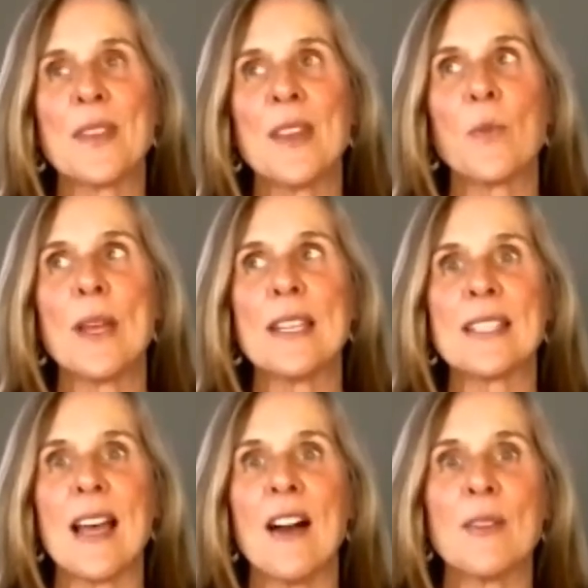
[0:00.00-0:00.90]
when it's
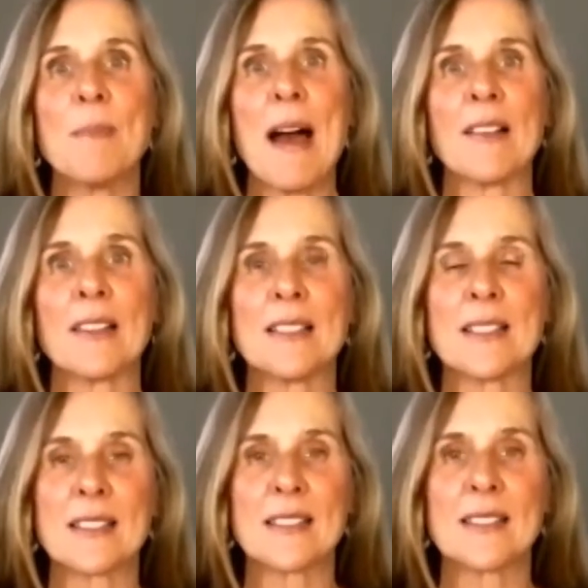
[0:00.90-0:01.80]
out of
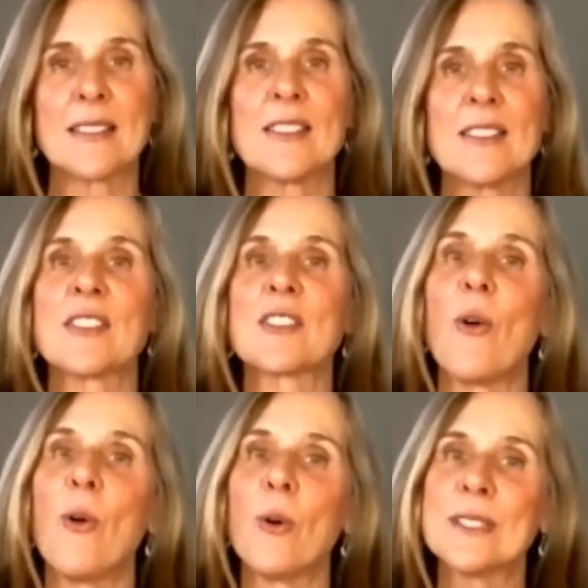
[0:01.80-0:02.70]
balance just to
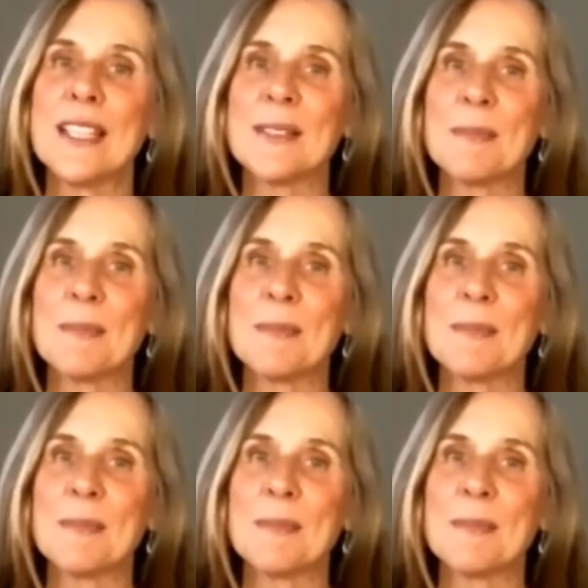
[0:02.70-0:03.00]
hold it,